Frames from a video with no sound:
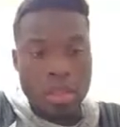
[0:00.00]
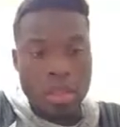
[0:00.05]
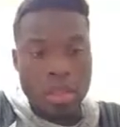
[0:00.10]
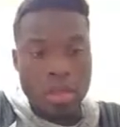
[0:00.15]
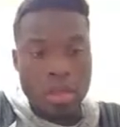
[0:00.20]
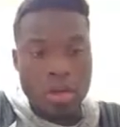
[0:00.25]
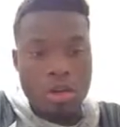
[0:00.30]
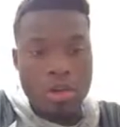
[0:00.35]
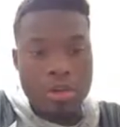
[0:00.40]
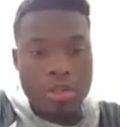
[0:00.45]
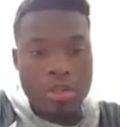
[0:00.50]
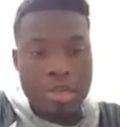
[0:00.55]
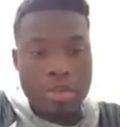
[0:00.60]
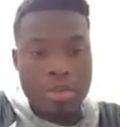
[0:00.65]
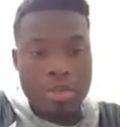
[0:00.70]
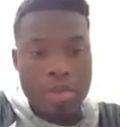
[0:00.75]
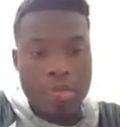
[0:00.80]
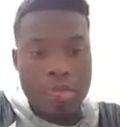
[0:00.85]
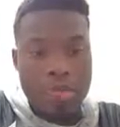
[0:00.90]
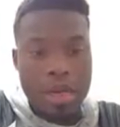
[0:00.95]
go in
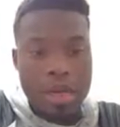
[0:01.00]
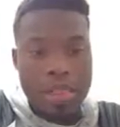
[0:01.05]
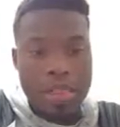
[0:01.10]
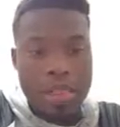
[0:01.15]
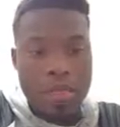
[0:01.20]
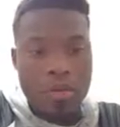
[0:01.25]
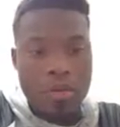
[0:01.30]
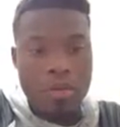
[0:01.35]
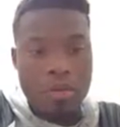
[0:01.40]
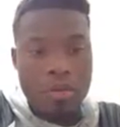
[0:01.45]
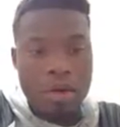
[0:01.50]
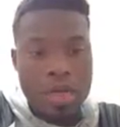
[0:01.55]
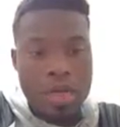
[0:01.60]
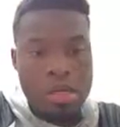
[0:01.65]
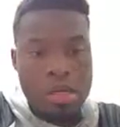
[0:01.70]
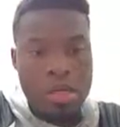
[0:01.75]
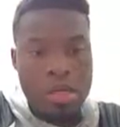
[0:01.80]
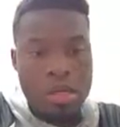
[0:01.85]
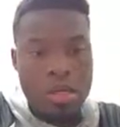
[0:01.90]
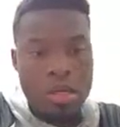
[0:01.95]
steps of positive
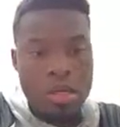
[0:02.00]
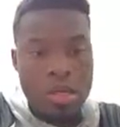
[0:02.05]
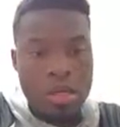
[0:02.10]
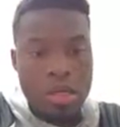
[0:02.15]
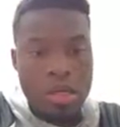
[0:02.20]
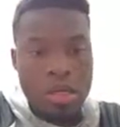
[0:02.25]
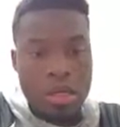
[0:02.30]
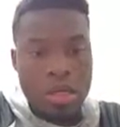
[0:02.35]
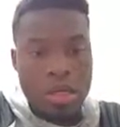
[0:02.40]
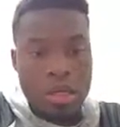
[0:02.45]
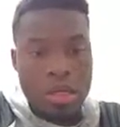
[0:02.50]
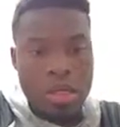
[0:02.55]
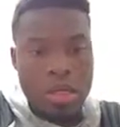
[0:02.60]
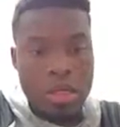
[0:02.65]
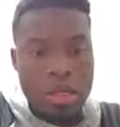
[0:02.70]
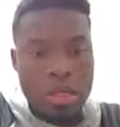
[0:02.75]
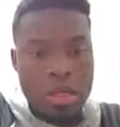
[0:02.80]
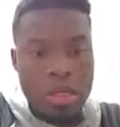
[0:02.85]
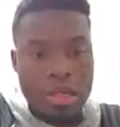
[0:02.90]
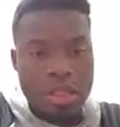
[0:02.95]
1
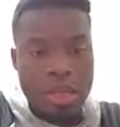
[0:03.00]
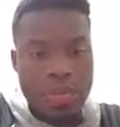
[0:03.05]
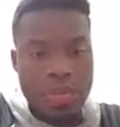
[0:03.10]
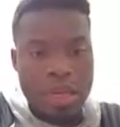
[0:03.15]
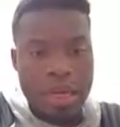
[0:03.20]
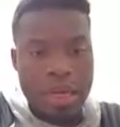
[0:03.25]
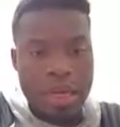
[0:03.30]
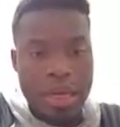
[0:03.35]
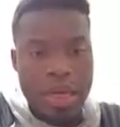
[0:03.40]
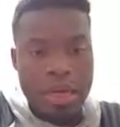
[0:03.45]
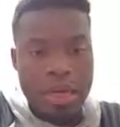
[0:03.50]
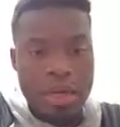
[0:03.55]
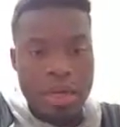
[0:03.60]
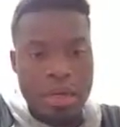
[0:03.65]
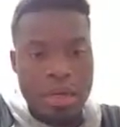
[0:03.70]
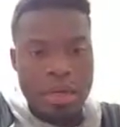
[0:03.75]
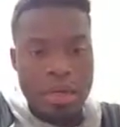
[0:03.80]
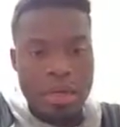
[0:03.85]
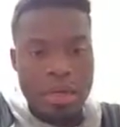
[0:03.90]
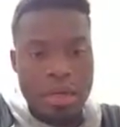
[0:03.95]
to my
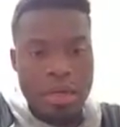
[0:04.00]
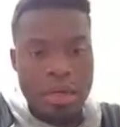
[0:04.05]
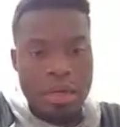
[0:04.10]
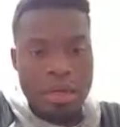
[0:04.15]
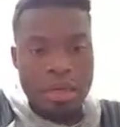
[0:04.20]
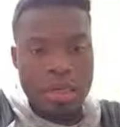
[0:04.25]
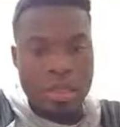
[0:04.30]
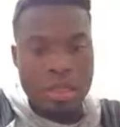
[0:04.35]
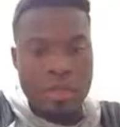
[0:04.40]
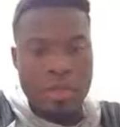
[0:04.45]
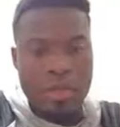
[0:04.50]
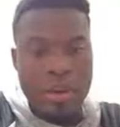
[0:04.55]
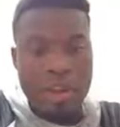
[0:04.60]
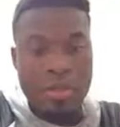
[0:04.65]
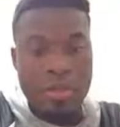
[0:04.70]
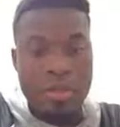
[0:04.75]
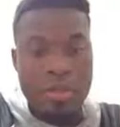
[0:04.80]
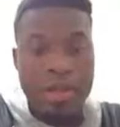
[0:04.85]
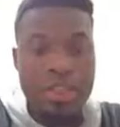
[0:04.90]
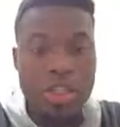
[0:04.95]
end divided
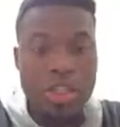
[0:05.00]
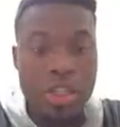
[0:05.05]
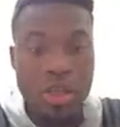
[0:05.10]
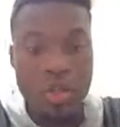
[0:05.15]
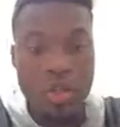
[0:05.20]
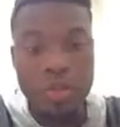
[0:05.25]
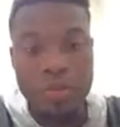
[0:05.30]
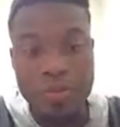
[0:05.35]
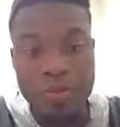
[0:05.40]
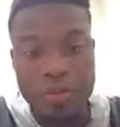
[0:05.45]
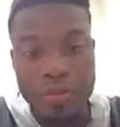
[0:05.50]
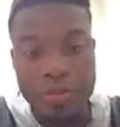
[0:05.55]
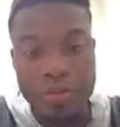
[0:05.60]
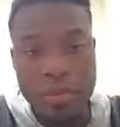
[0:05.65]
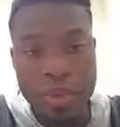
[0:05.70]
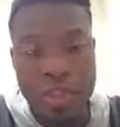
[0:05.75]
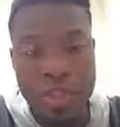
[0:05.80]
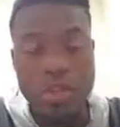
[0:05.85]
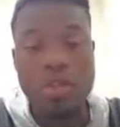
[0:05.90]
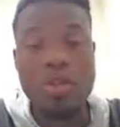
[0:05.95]
by 2.
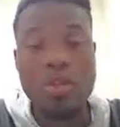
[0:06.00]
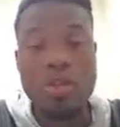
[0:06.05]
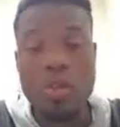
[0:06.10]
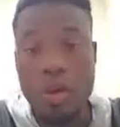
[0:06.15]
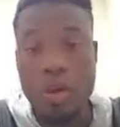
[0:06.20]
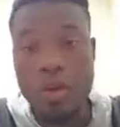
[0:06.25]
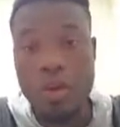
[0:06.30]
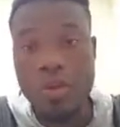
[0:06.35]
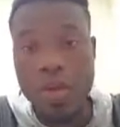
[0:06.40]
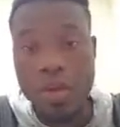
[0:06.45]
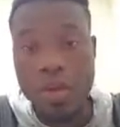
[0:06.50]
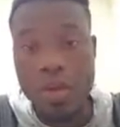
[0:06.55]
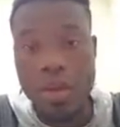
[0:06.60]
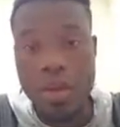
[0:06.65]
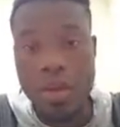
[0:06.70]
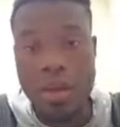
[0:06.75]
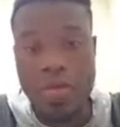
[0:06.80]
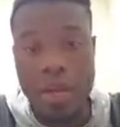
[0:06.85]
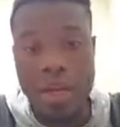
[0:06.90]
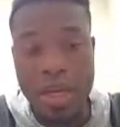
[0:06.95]
And so this works once
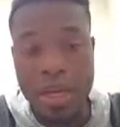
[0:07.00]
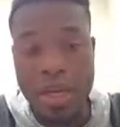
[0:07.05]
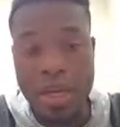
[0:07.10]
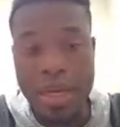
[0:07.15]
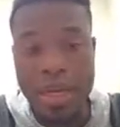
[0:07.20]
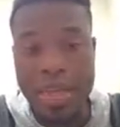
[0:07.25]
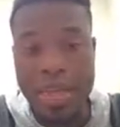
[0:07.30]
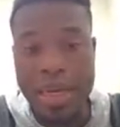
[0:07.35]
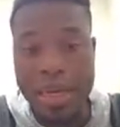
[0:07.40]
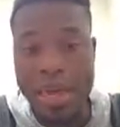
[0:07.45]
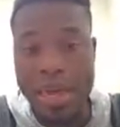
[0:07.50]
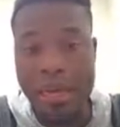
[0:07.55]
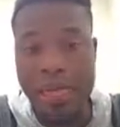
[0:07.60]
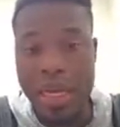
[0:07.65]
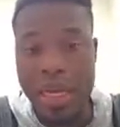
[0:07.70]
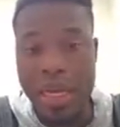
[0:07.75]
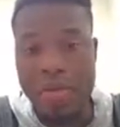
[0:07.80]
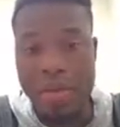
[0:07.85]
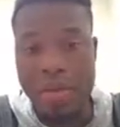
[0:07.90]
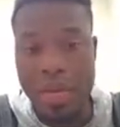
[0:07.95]
again because I have an
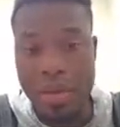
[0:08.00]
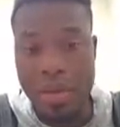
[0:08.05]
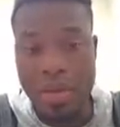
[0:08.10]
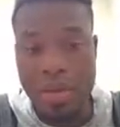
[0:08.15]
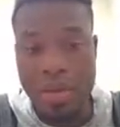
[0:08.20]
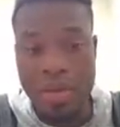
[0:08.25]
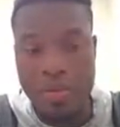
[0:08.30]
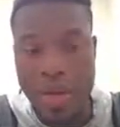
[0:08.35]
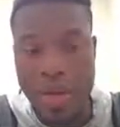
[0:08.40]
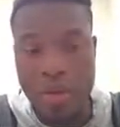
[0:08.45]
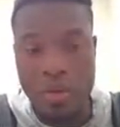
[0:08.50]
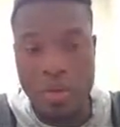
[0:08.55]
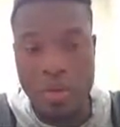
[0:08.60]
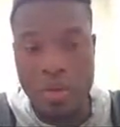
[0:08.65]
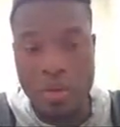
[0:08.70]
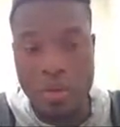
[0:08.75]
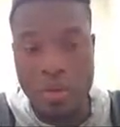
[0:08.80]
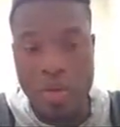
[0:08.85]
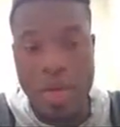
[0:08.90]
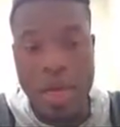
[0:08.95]
even number of
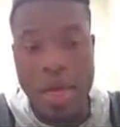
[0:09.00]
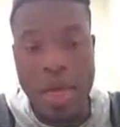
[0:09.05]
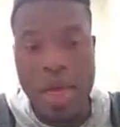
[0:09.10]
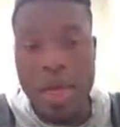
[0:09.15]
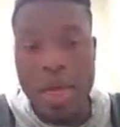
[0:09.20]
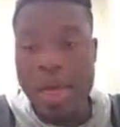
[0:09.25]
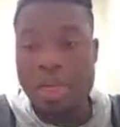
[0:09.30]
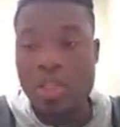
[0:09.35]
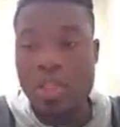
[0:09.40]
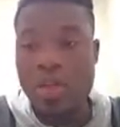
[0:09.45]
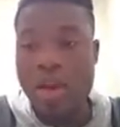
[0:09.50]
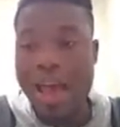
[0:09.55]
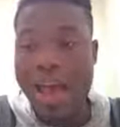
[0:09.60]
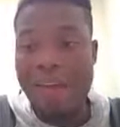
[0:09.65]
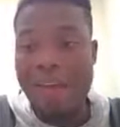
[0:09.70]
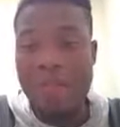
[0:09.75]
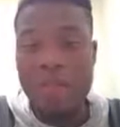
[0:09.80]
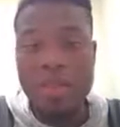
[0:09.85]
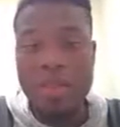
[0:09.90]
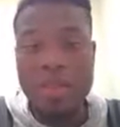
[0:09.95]
values. And so
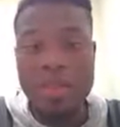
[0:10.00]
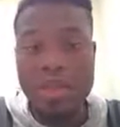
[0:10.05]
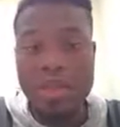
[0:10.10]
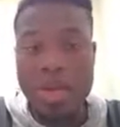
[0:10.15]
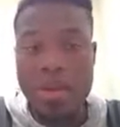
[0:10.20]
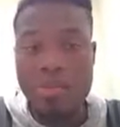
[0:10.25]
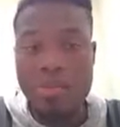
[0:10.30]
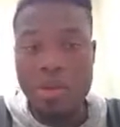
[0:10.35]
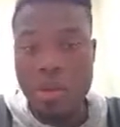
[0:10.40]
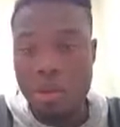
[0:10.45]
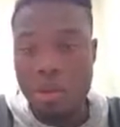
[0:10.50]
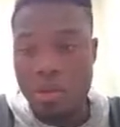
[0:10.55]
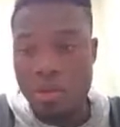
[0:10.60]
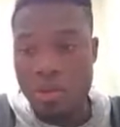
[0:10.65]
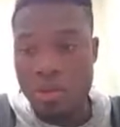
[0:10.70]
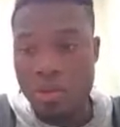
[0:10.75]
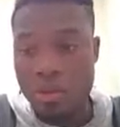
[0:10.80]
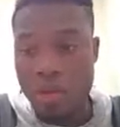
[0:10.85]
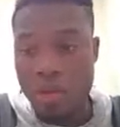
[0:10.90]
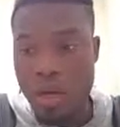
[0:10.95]
after this line of code
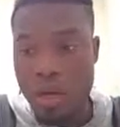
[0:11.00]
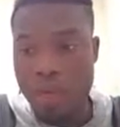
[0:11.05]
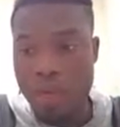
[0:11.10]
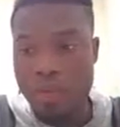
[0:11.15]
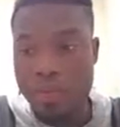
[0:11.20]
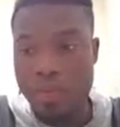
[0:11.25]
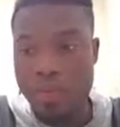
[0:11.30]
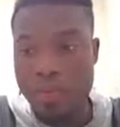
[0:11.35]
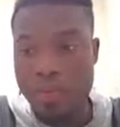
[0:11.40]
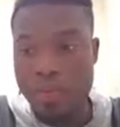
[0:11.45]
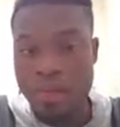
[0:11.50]
is run,